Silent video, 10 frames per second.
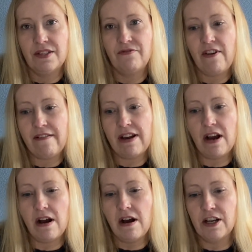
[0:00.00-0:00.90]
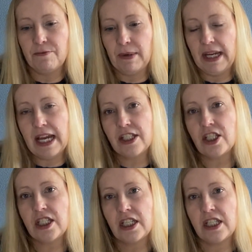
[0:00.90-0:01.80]
Very hard, but yeah, it's
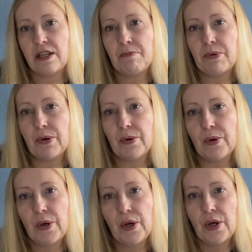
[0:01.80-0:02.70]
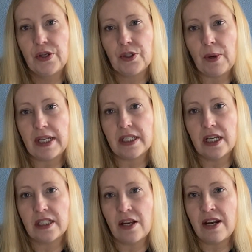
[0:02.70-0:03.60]
just a simple sweater,
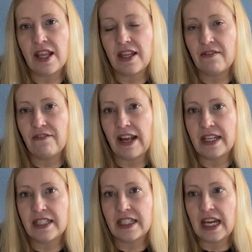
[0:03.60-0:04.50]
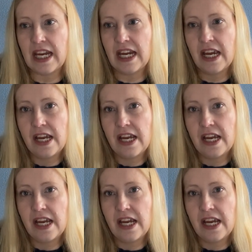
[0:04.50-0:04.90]
so nothing fancy,